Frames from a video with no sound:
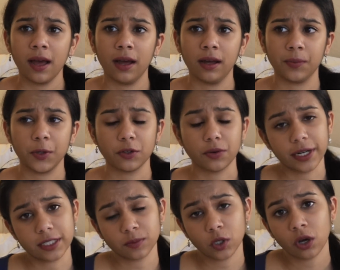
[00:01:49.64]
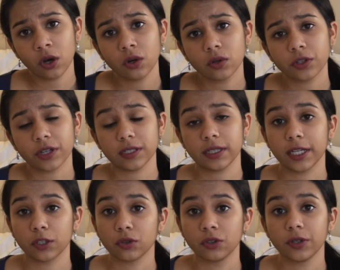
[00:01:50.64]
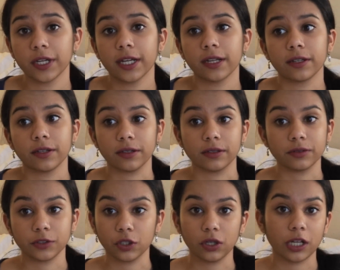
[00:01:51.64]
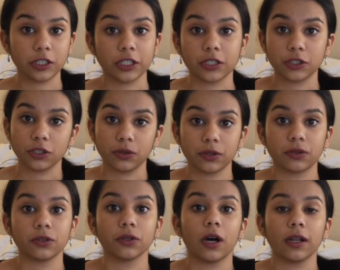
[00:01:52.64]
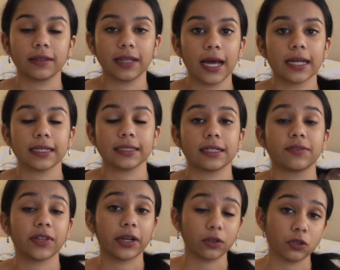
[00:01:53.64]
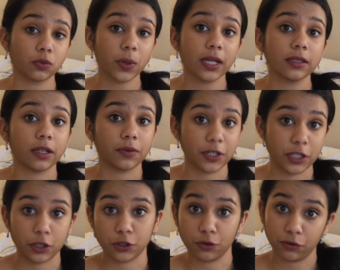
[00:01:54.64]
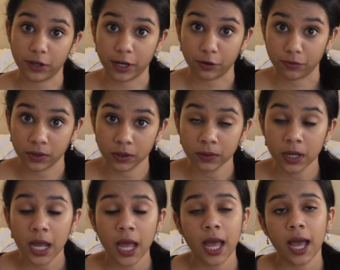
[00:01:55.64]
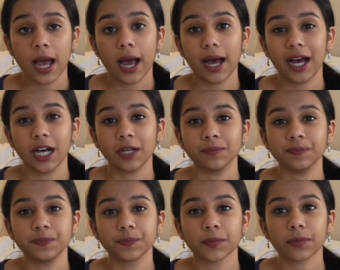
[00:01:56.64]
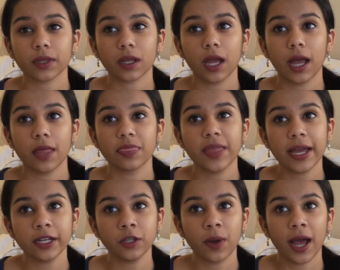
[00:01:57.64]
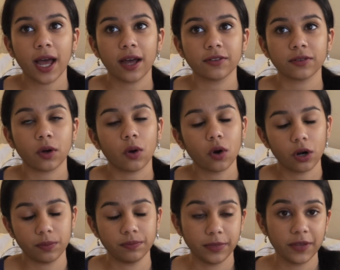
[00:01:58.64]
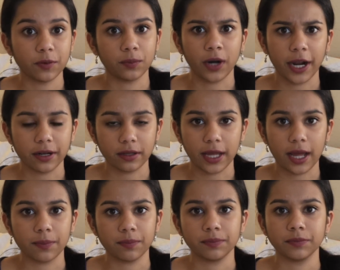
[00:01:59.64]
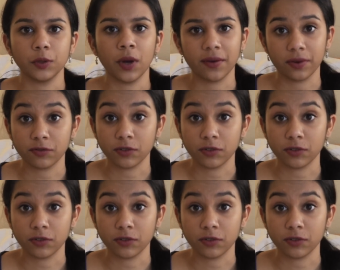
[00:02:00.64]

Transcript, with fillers: um, you have to write some code, you have to think through it, you know, your logic is showing through, all of that, and then if that goes well, they'll reach out to you for an interview. Um, then you have, or even prior to that, you have a